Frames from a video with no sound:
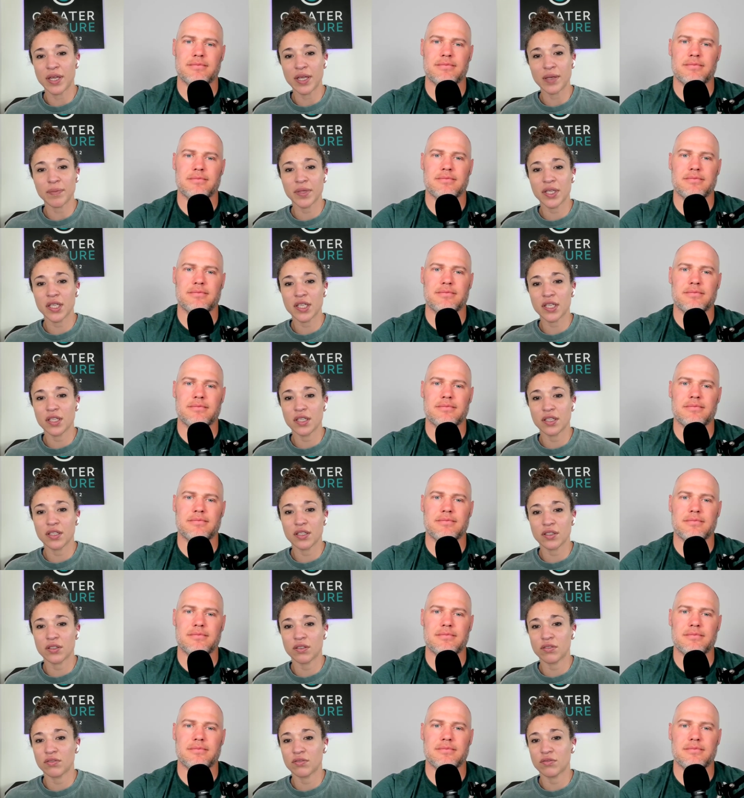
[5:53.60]

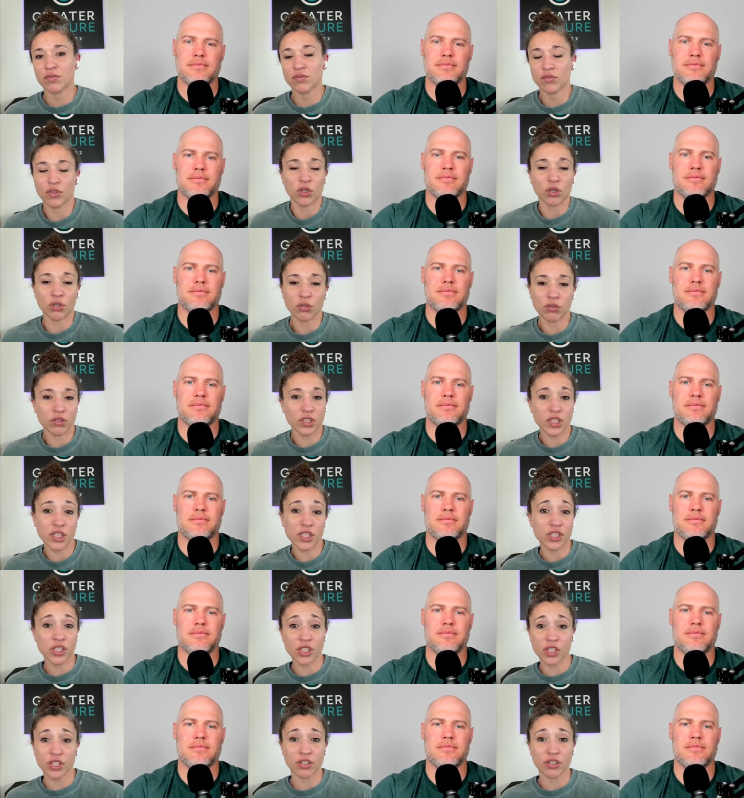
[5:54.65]
Speaker 1: maybe
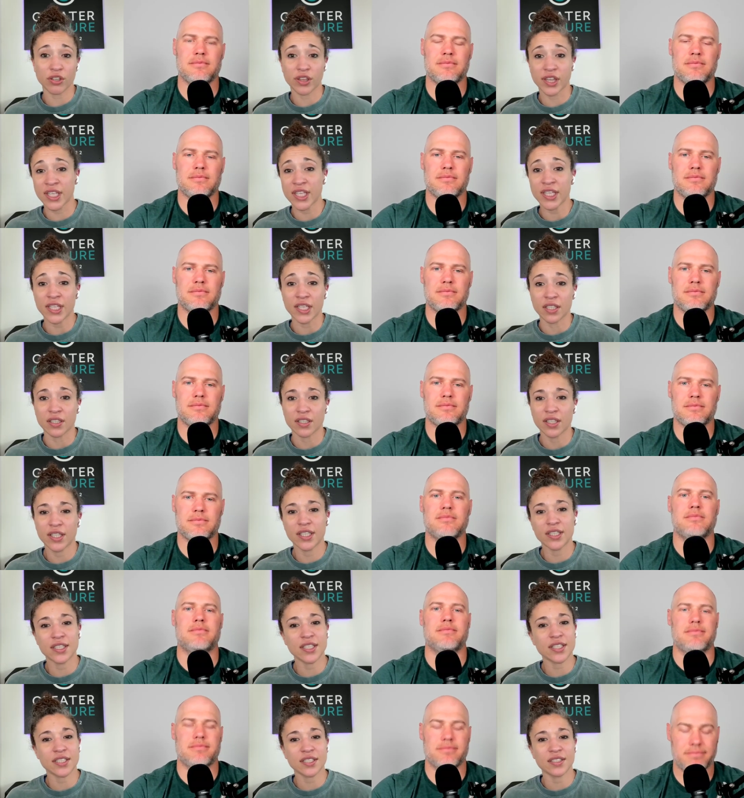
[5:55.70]
gluten isn't your
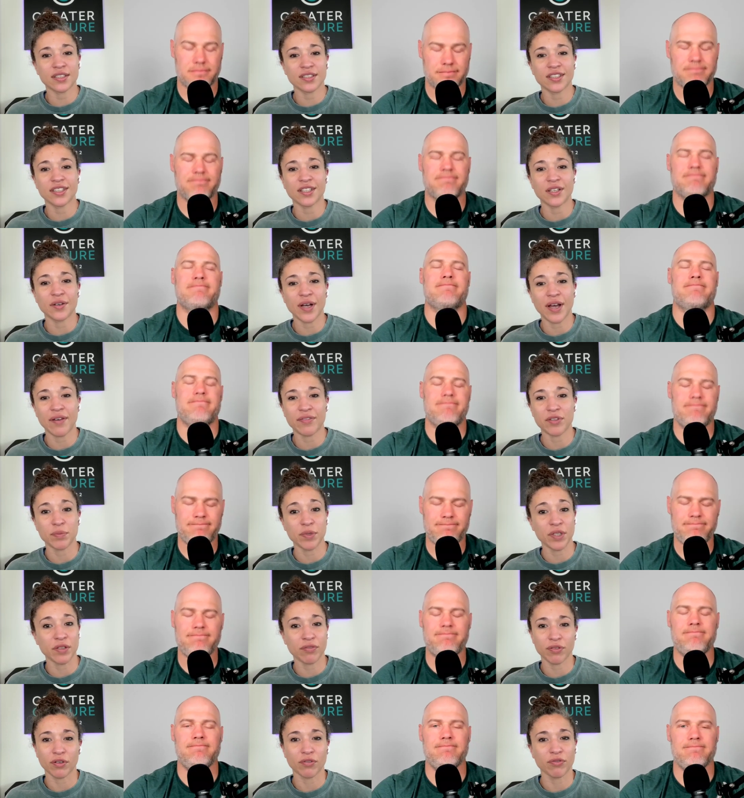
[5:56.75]
thing and it doesn't you know
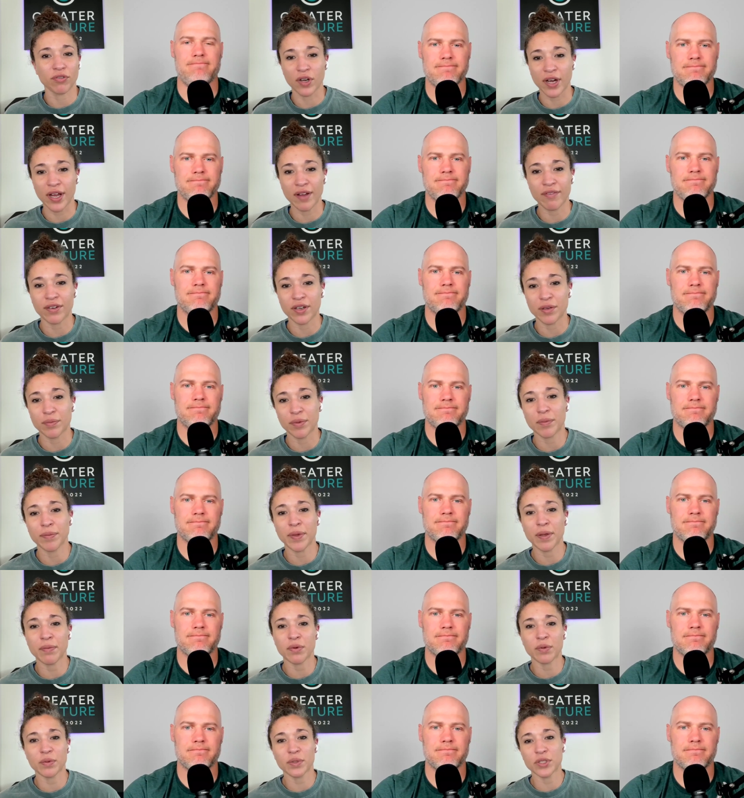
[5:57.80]
have to be for forever
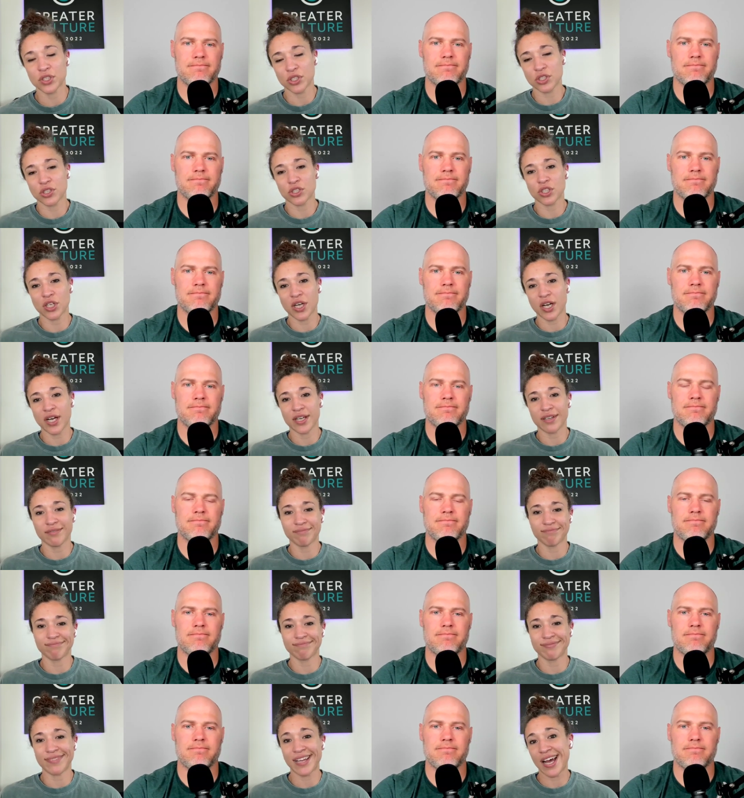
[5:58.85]
but maybe we just
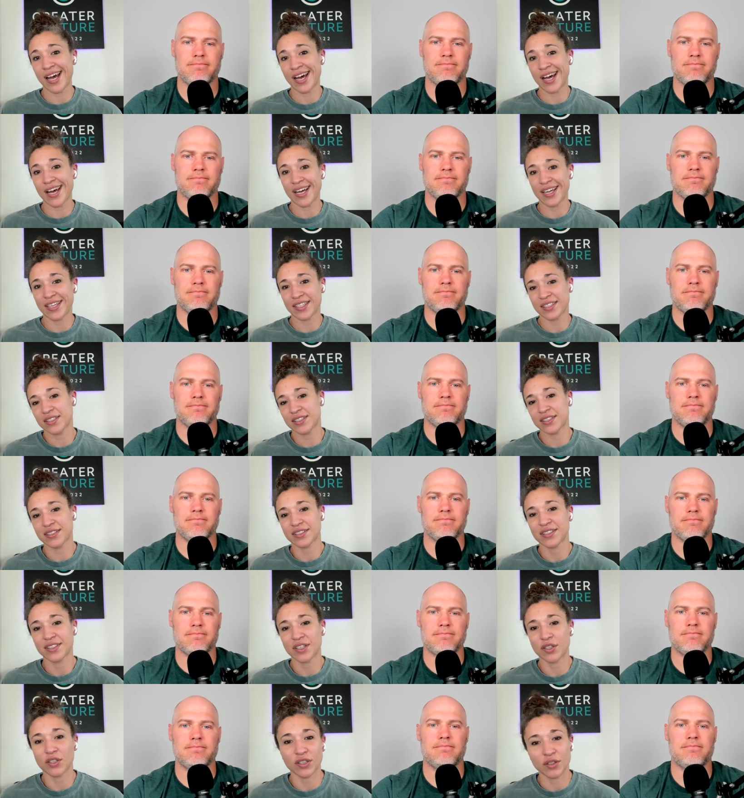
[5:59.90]
try not
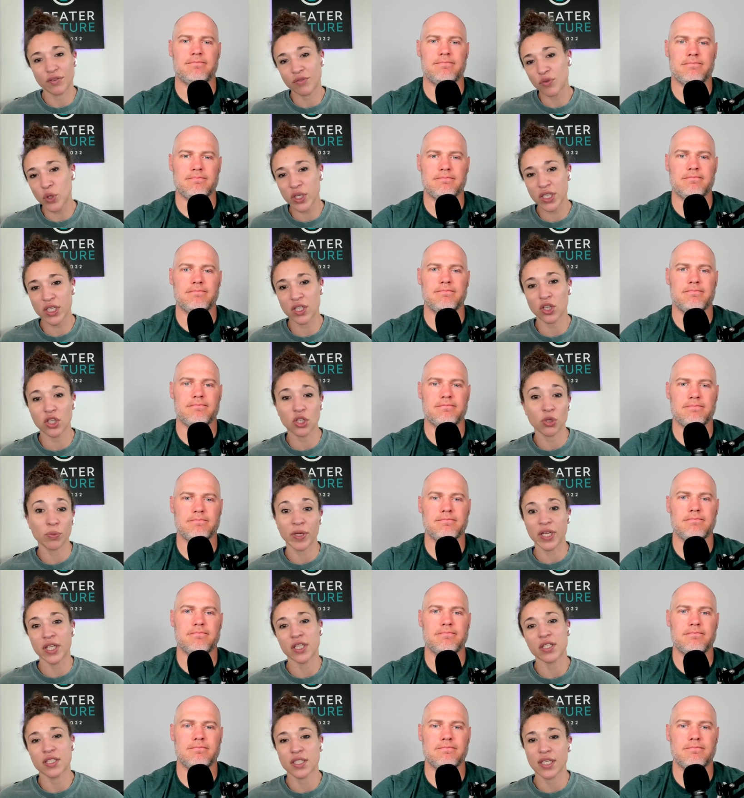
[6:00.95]
or avoid it a
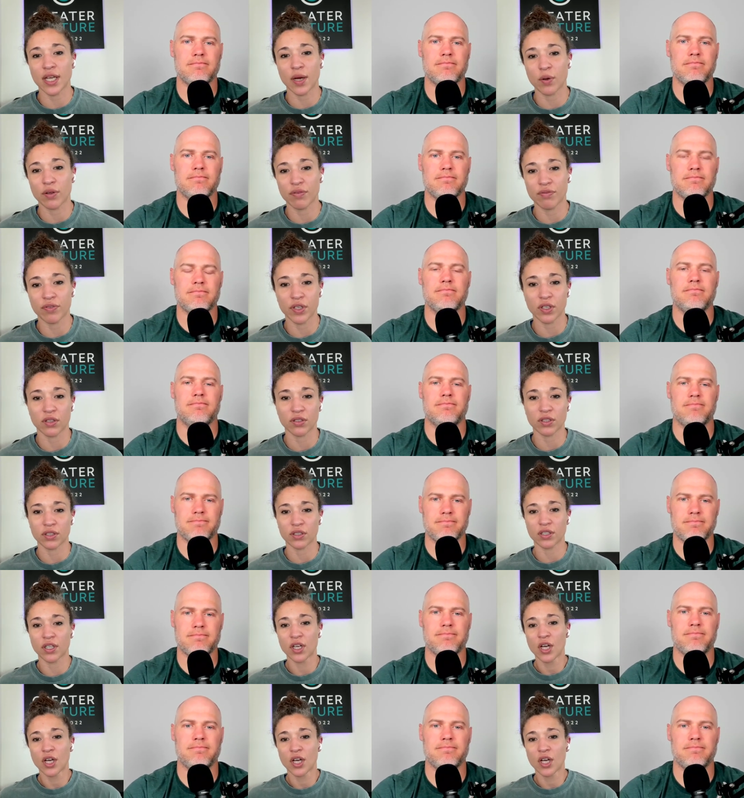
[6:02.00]
little bit and see how we feel